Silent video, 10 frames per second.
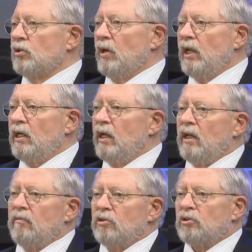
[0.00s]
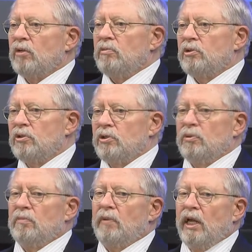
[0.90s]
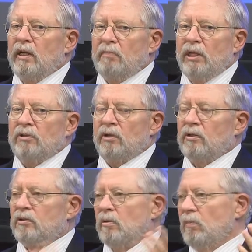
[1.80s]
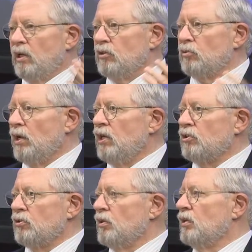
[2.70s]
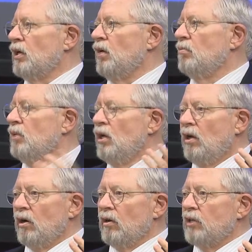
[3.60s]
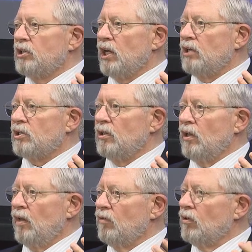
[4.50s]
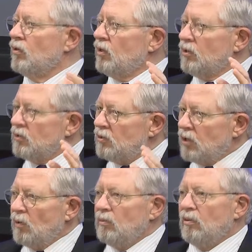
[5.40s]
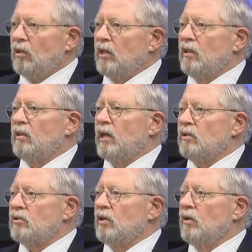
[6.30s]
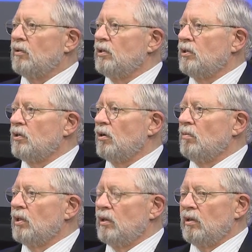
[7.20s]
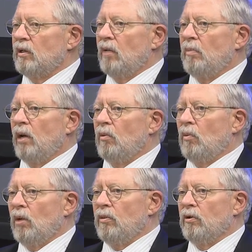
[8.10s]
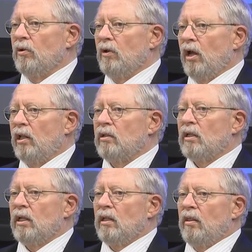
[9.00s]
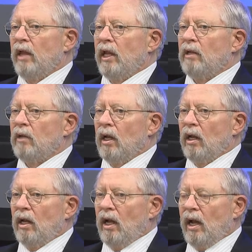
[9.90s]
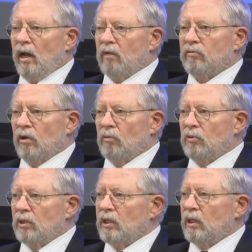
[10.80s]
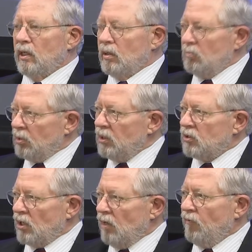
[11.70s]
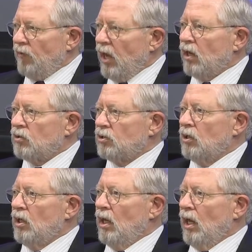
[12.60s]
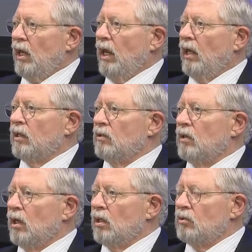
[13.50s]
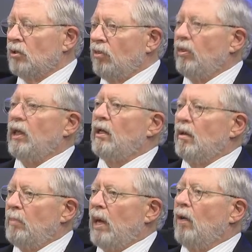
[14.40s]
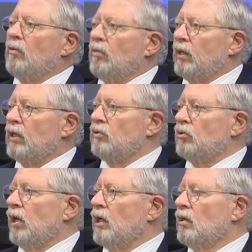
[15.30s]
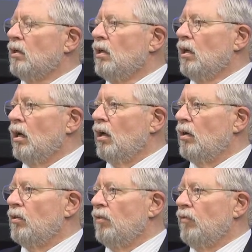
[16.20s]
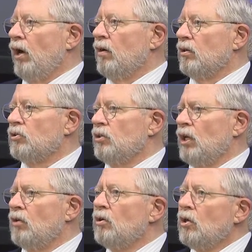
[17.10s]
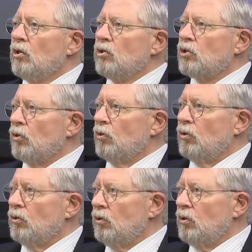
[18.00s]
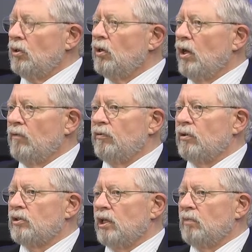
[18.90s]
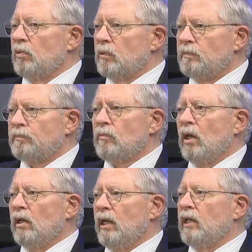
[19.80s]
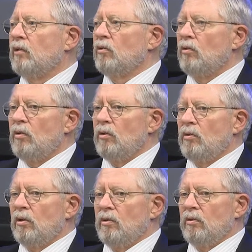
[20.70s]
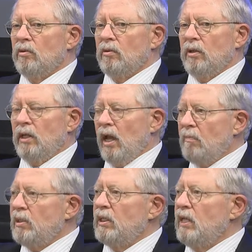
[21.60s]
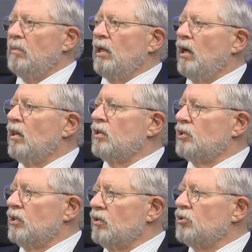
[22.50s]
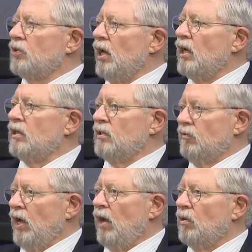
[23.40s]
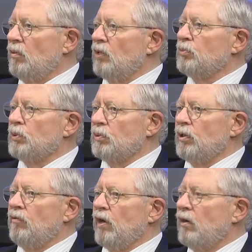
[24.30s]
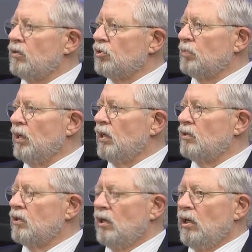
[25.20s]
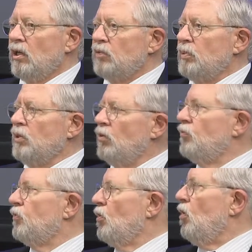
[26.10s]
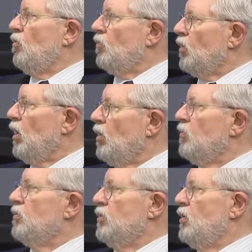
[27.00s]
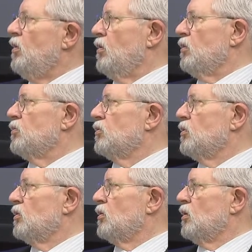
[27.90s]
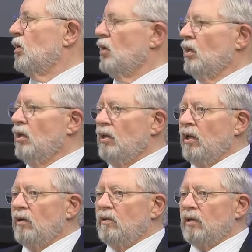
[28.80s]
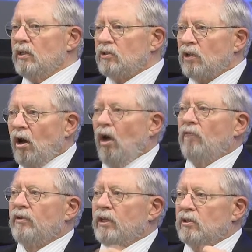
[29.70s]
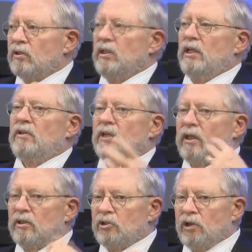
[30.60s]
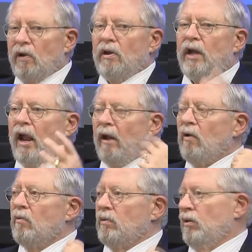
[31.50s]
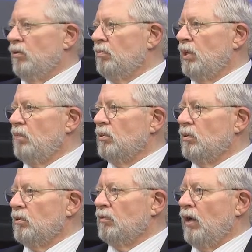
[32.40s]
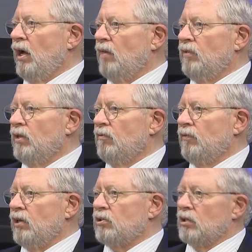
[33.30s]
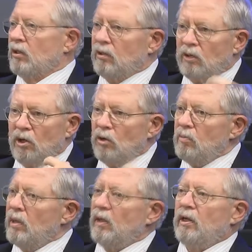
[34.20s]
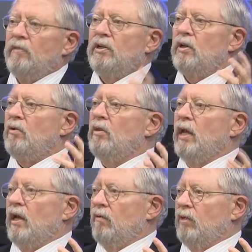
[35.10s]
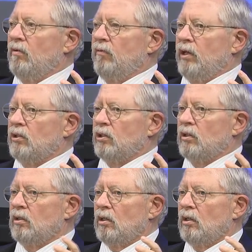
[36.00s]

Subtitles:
So any kind of assumptions you would make based on somebody's race or income or educational level, don't think that that's the only determinant about whether or not they have a really complete set of facts at hand to think about things like the virus. So early on, for example, again, the epidemiology, the science of how a respiratory virus spreads has been known for over 100 years. It's coughing, it's sneezing, it's sharing air with other people who have the infection, who may not even know they have the infection.